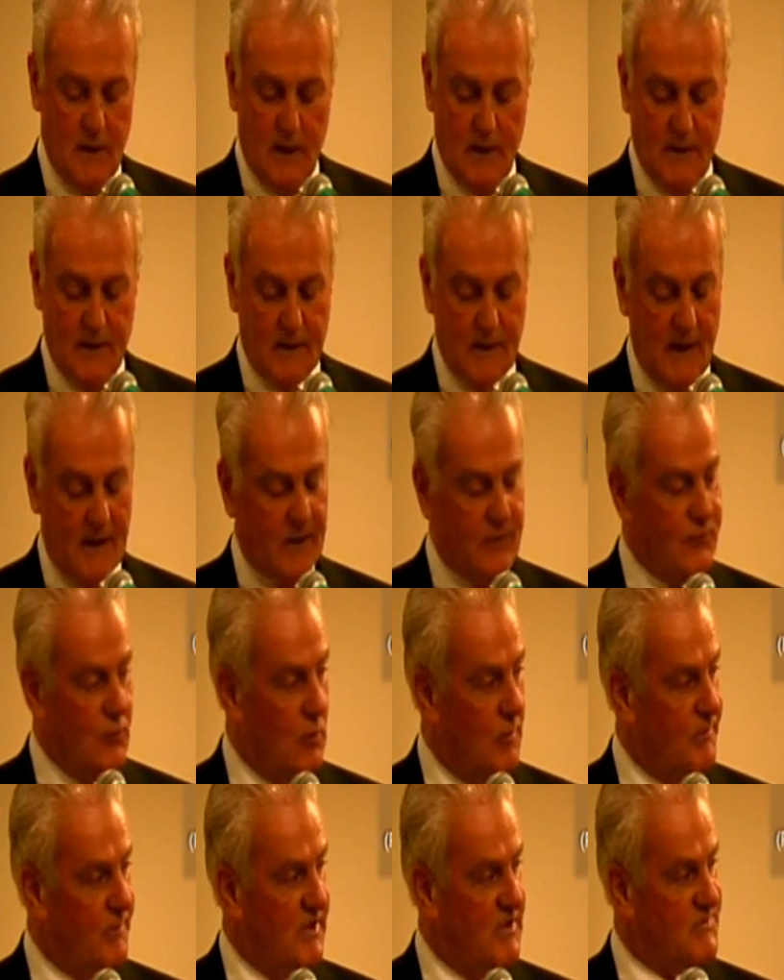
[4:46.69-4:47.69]
And you got to do
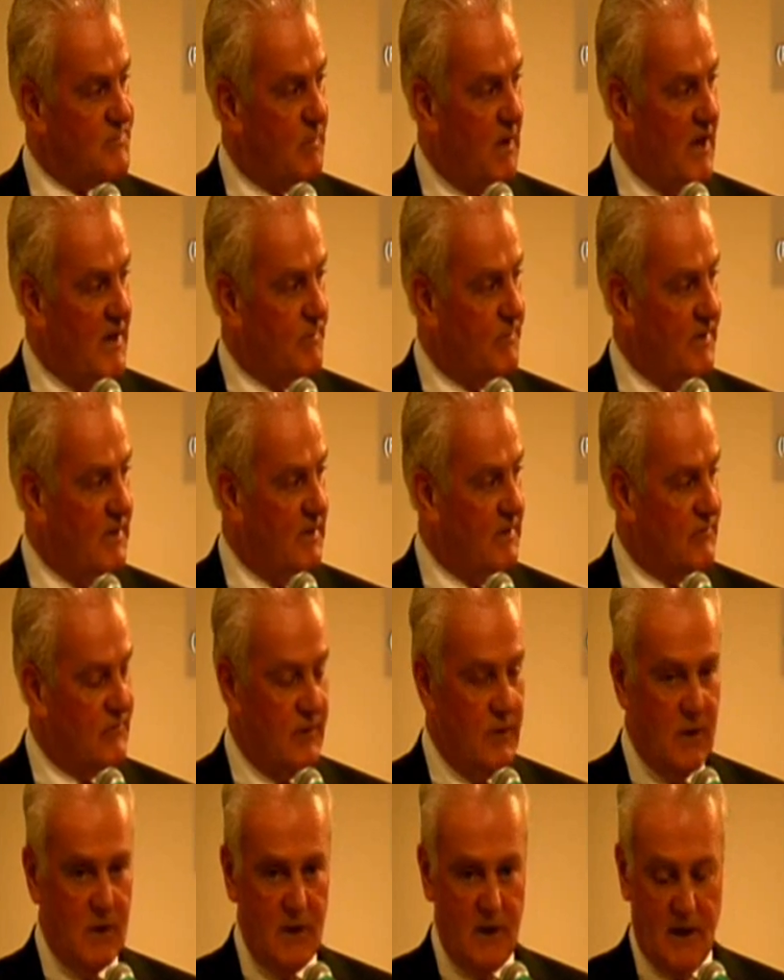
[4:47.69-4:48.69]
it piece by piece.
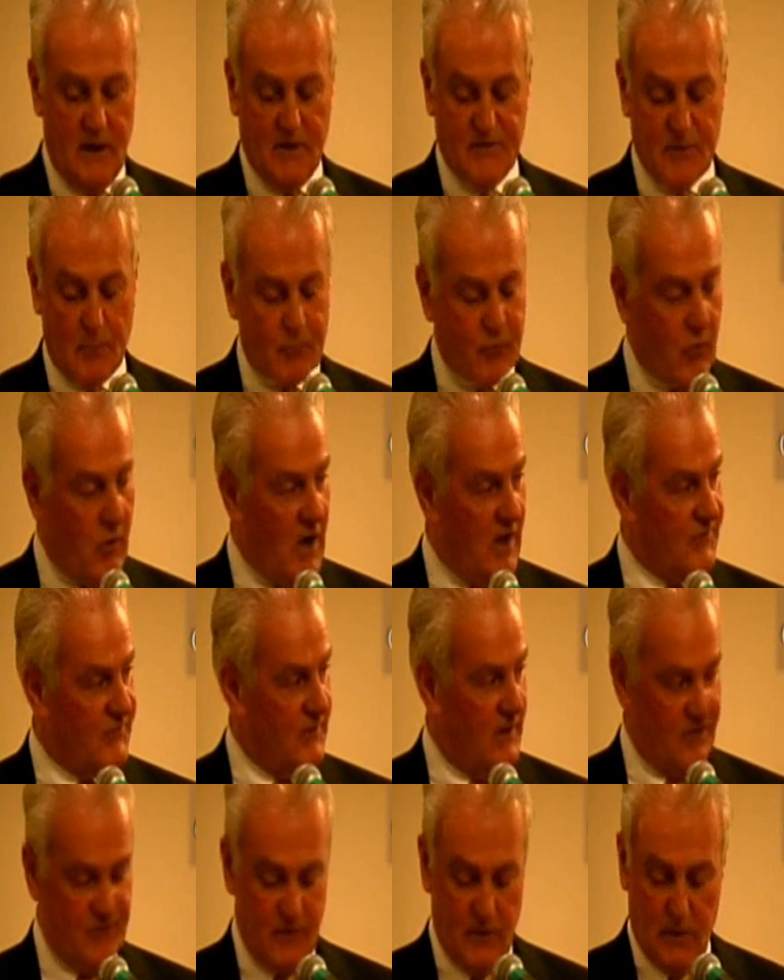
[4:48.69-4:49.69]
And there's a
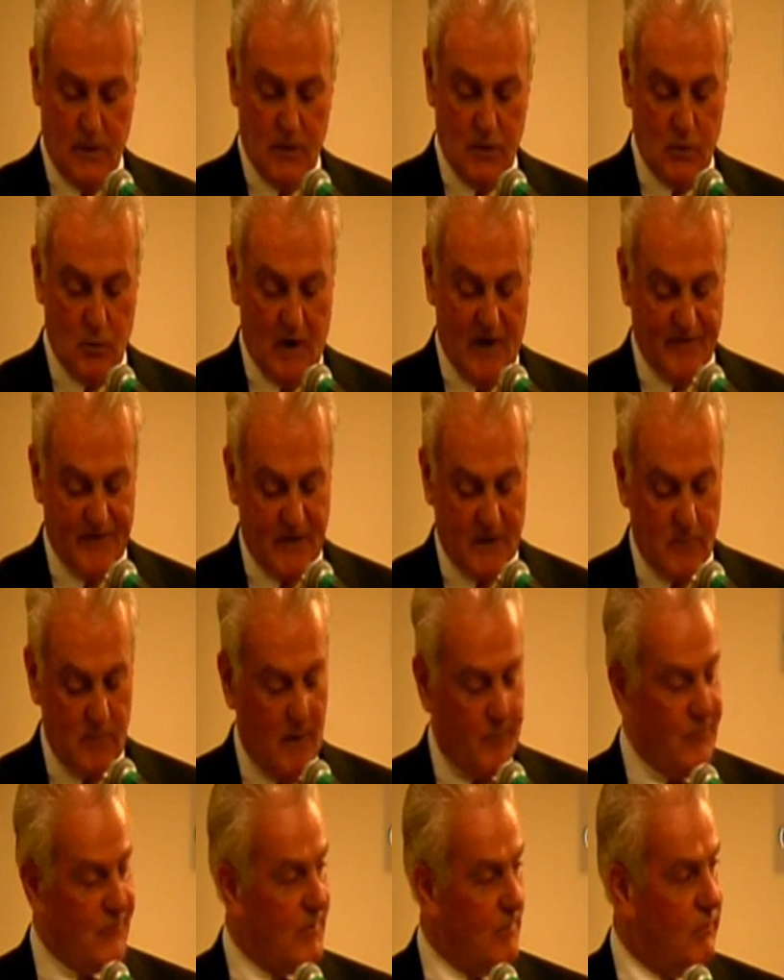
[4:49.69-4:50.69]
process. You have to come
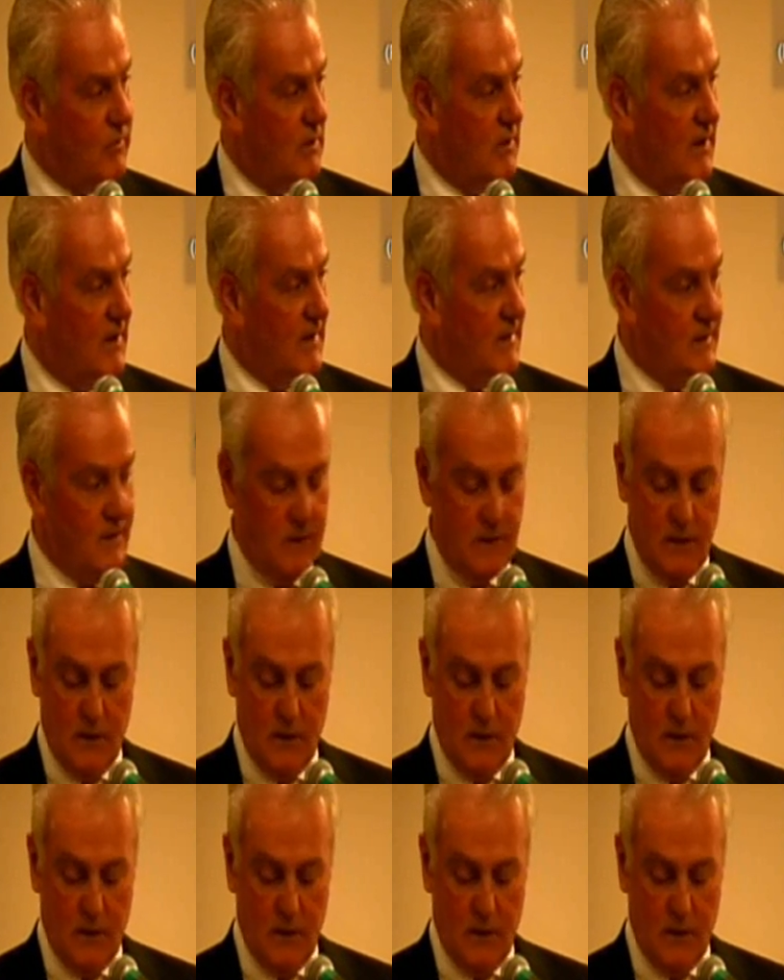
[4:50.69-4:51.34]
up with the plan.